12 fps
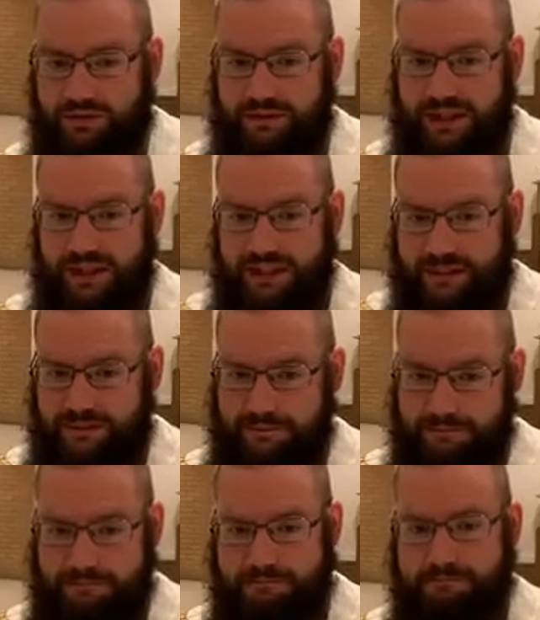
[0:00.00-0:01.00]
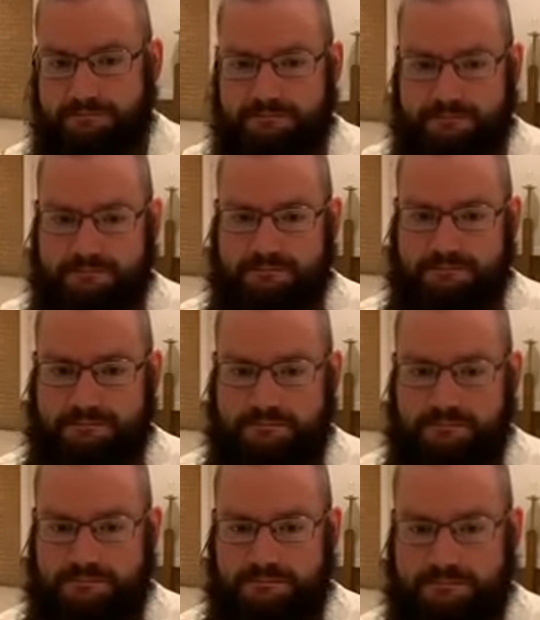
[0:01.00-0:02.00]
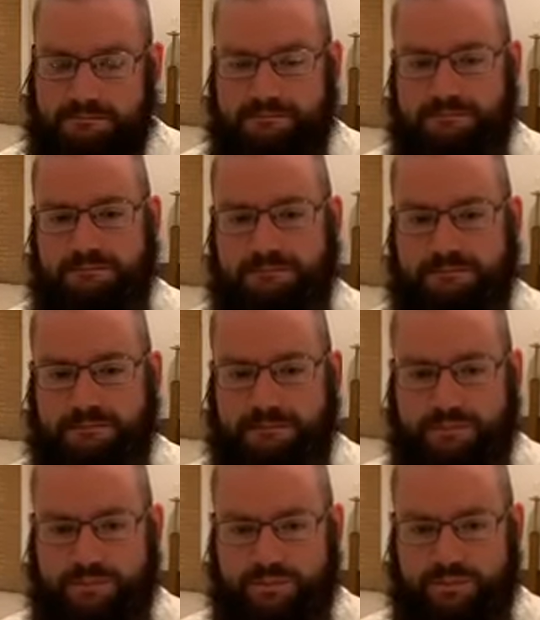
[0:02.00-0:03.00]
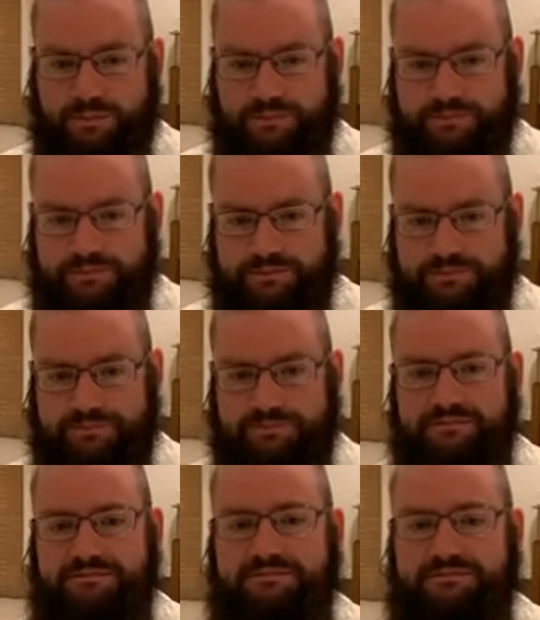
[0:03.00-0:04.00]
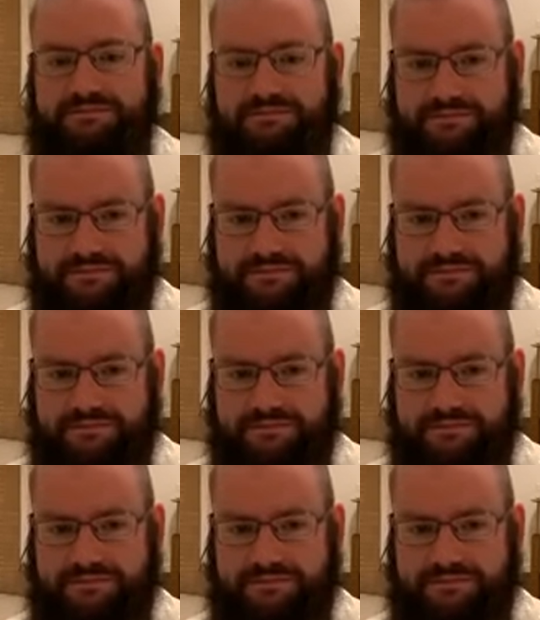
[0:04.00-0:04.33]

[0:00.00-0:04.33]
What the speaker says: [no speech]